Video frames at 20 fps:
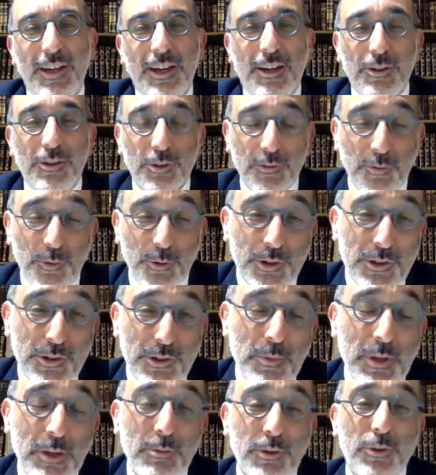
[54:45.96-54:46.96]
look forward to
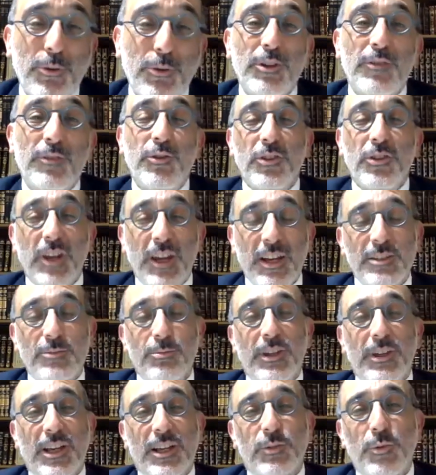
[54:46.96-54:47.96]
being with all of you next
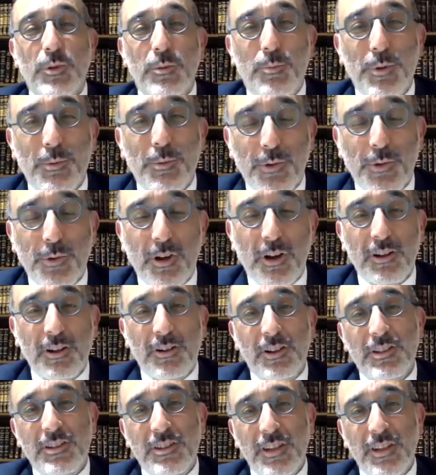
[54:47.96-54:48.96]
week as we
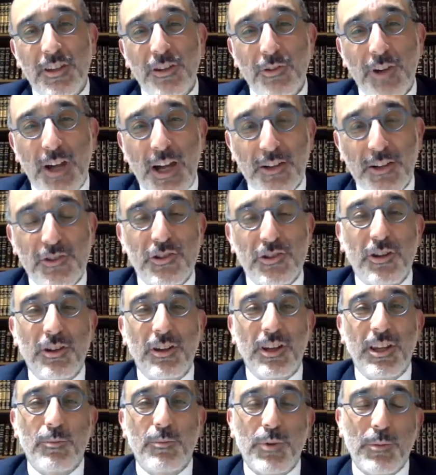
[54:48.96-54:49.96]
continue our
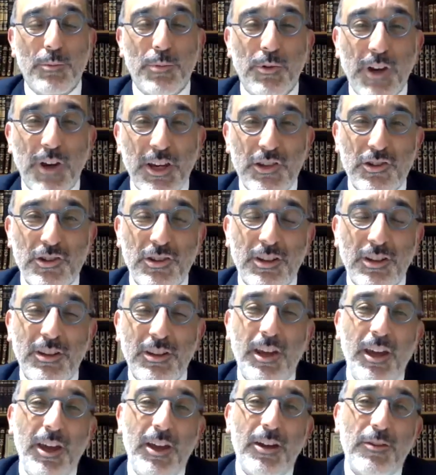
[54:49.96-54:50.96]
journey in preparation
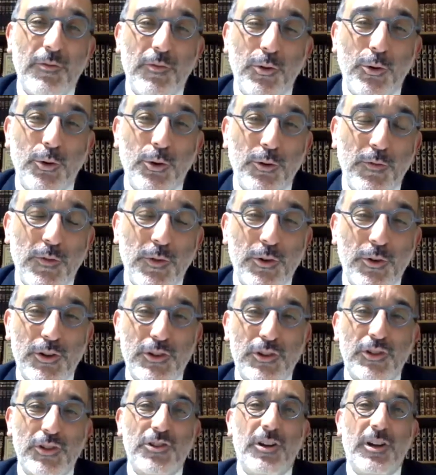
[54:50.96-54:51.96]
for Rosh
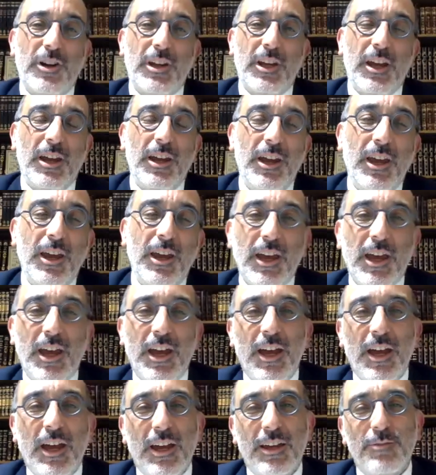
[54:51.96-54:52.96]
Hashanah.
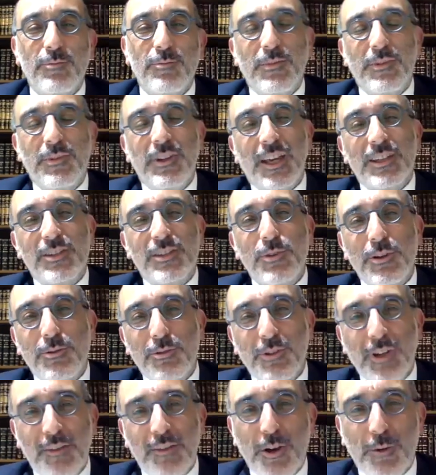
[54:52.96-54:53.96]
Next week,
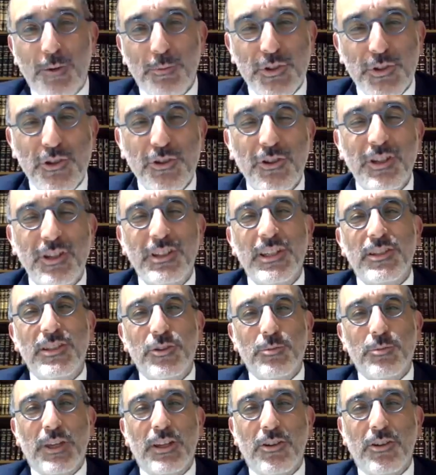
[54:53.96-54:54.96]
we'll have the opportunity to
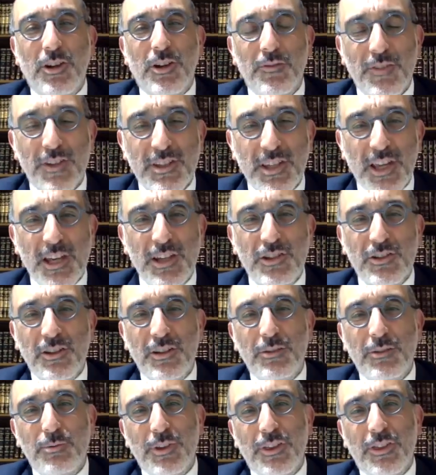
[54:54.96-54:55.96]
be in
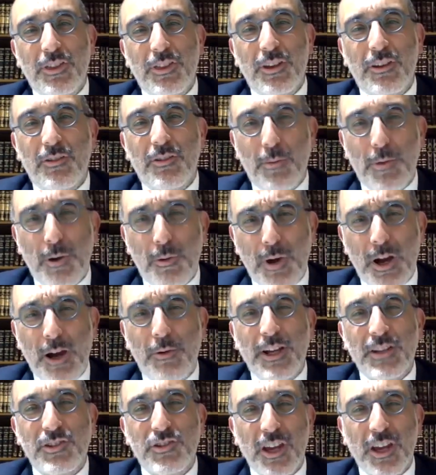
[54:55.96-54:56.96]
conversation with Rabbi
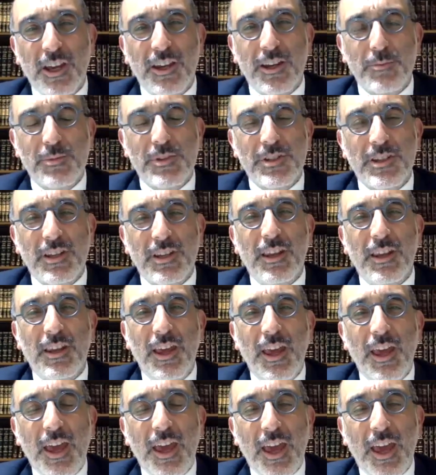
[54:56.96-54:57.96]
Wawa Jacobson,
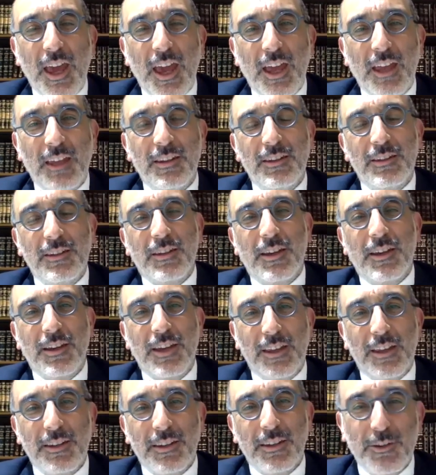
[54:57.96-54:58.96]
and
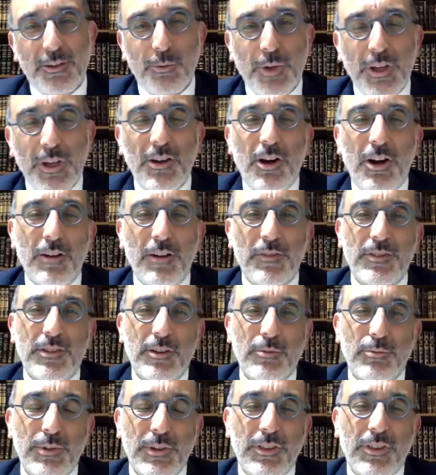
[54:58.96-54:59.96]
the week
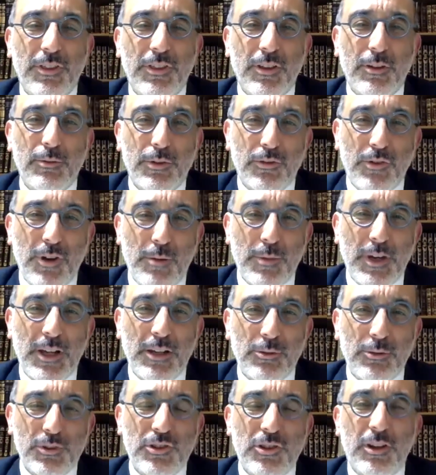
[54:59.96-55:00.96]
after with Rabbi
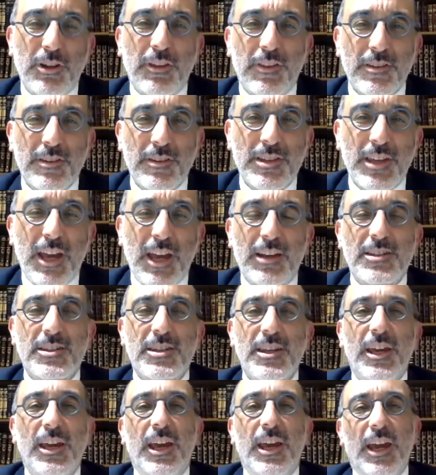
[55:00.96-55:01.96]
Lord Jonathan Sachs.
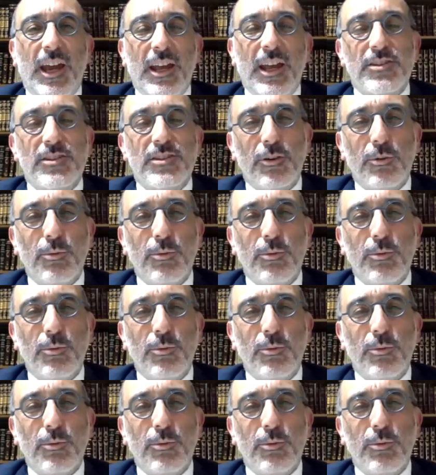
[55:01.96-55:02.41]
And so